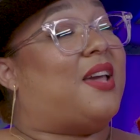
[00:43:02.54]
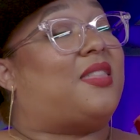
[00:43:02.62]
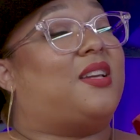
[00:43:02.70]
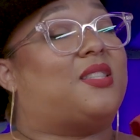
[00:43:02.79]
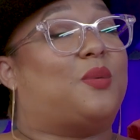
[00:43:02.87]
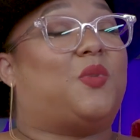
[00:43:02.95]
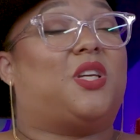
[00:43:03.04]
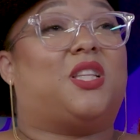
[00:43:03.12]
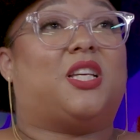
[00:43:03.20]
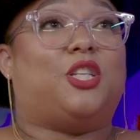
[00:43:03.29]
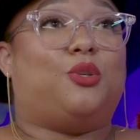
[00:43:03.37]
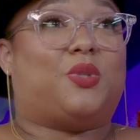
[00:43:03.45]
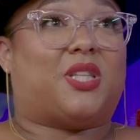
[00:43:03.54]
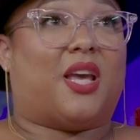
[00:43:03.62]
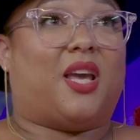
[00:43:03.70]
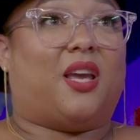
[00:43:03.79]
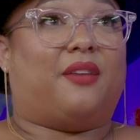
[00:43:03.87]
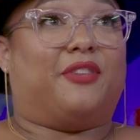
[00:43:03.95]
I think something that you
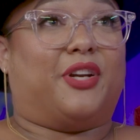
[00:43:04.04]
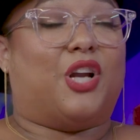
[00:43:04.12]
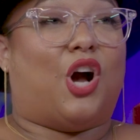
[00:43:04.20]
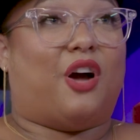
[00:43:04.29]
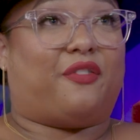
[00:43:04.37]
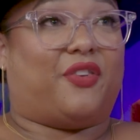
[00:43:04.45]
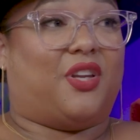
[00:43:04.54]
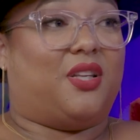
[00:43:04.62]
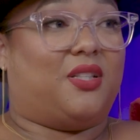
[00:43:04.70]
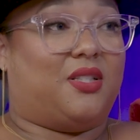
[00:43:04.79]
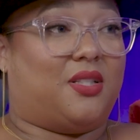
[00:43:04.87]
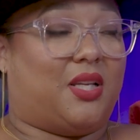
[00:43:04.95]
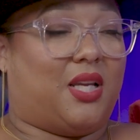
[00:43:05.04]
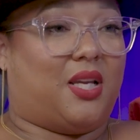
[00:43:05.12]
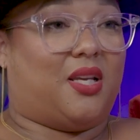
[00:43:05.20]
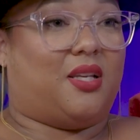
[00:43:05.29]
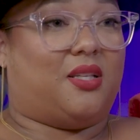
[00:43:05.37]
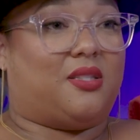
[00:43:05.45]
say very often
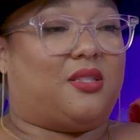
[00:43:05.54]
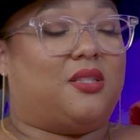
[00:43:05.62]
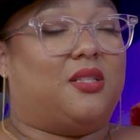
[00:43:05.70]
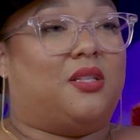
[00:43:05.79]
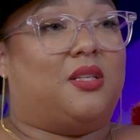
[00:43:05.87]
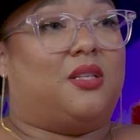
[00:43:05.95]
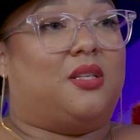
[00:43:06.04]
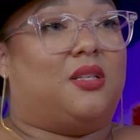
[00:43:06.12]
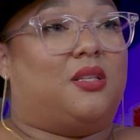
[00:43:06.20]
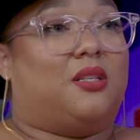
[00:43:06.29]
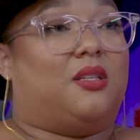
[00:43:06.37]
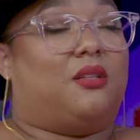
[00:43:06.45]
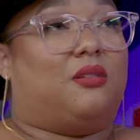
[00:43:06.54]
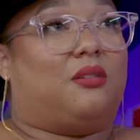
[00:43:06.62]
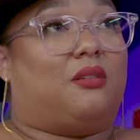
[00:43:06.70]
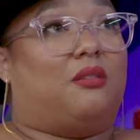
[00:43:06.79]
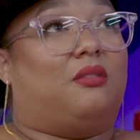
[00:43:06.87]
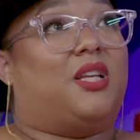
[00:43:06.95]
is,
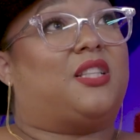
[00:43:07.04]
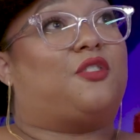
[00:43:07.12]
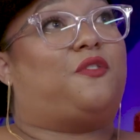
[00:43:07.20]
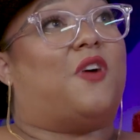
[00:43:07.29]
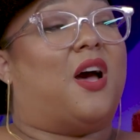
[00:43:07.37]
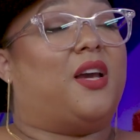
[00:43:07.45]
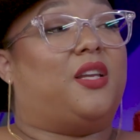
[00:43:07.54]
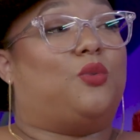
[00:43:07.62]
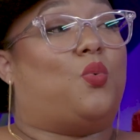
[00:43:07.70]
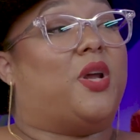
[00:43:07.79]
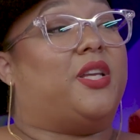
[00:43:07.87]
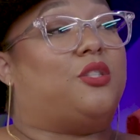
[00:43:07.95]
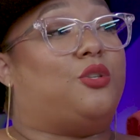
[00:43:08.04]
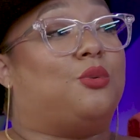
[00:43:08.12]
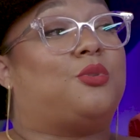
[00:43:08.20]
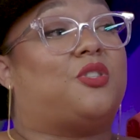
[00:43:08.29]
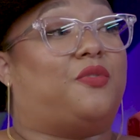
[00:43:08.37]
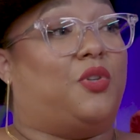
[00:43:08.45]
let's find what is
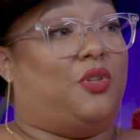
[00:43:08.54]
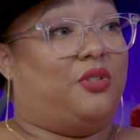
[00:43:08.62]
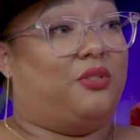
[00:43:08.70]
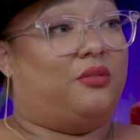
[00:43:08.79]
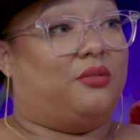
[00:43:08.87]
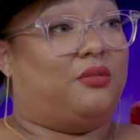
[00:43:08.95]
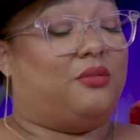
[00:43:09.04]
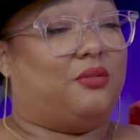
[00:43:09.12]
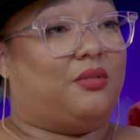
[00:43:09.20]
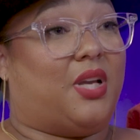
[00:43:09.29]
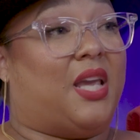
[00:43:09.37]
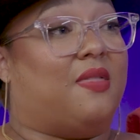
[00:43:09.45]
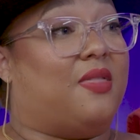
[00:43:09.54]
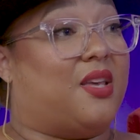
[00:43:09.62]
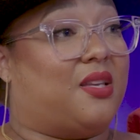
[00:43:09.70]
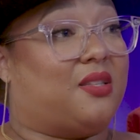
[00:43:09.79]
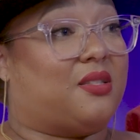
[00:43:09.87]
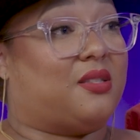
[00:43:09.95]
useful in
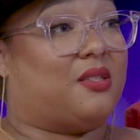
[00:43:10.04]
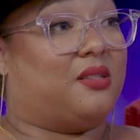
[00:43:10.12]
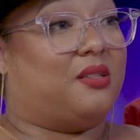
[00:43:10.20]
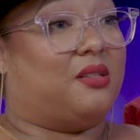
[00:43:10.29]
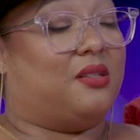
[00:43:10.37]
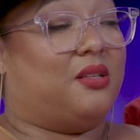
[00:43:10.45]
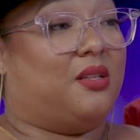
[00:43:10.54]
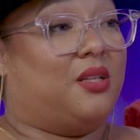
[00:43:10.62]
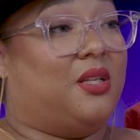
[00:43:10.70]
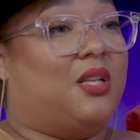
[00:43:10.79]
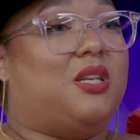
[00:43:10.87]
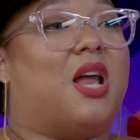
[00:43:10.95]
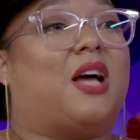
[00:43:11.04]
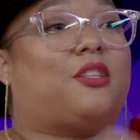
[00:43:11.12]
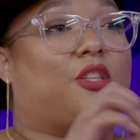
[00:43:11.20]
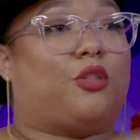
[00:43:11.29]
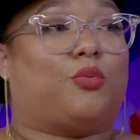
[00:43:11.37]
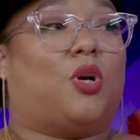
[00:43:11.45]
this. Not
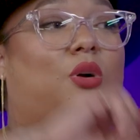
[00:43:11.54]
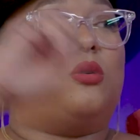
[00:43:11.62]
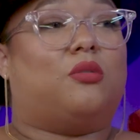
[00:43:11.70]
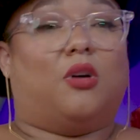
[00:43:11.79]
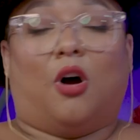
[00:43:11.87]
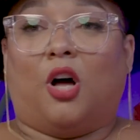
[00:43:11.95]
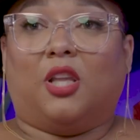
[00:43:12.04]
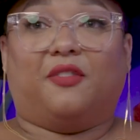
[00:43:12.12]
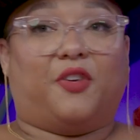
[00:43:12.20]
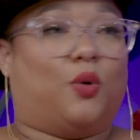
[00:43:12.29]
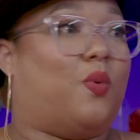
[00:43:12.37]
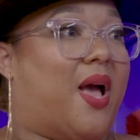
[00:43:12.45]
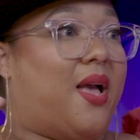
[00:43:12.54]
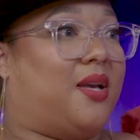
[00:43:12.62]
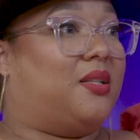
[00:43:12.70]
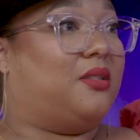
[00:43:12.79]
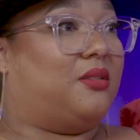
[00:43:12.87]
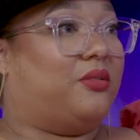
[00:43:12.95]
to throw all of it away,
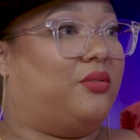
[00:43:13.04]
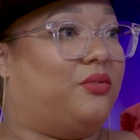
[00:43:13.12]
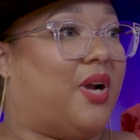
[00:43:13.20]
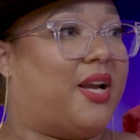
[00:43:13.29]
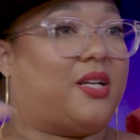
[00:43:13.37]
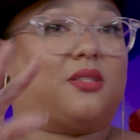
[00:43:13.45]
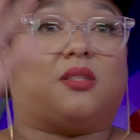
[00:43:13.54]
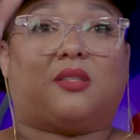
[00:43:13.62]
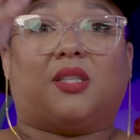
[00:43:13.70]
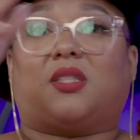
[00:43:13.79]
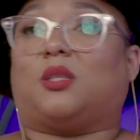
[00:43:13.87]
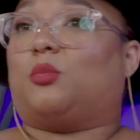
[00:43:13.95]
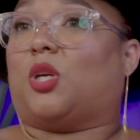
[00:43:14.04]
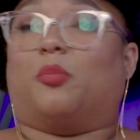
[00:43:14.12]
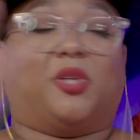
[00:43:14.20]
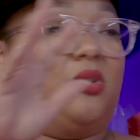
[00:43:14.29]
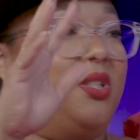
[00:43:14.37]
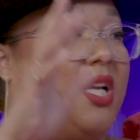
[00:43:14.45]
right? Because the systems are
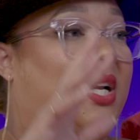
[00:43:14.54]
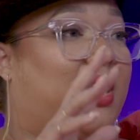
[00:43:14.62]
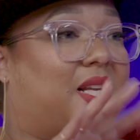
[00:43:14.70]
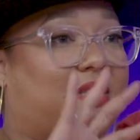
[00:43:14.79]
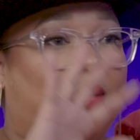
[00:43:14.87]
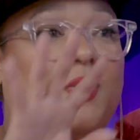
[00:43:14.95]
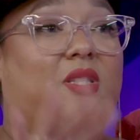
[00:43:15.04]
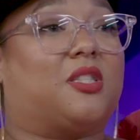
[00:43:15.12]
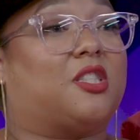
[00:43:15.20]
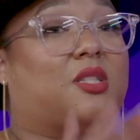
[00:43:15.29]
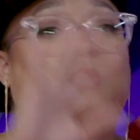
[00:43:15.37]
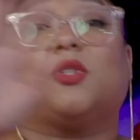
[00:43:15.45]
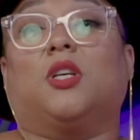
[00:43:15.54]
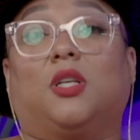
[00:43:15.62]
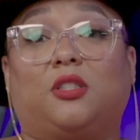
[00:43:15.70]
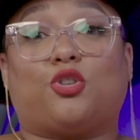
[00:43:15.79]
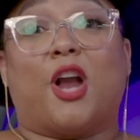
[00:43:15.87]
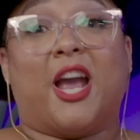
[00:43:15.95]
built and and some of these systems,
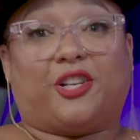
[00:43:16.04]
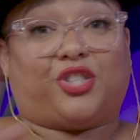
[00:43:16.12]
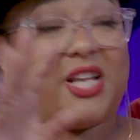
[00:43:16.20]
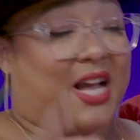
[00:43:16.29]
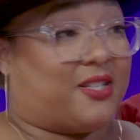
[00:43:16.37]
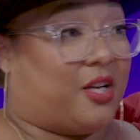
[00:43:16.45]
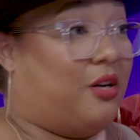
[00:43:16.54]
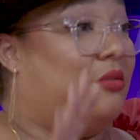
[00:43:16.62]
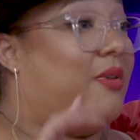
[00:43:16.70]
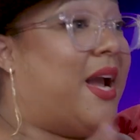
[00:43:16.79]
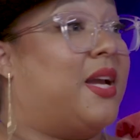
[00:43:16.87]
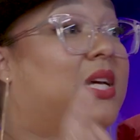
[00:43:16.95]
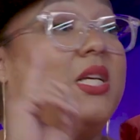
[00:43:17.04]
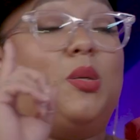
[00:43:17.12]
trash, they got to go, right?